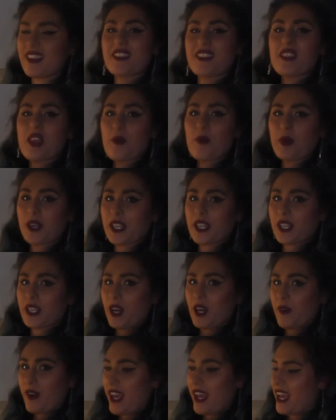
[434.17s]
Then we're going to
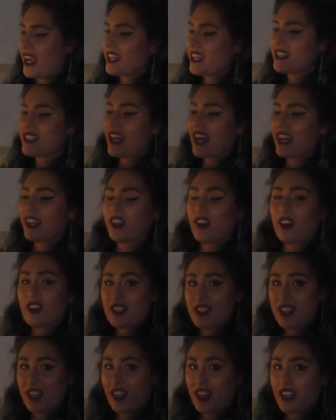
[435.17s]
go ahead and add our
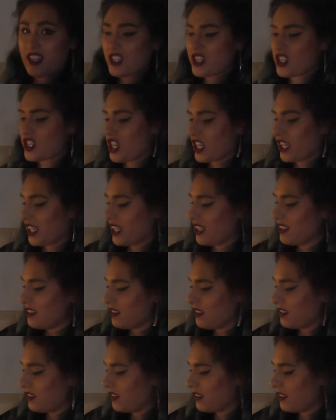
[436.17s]
sliced chicken.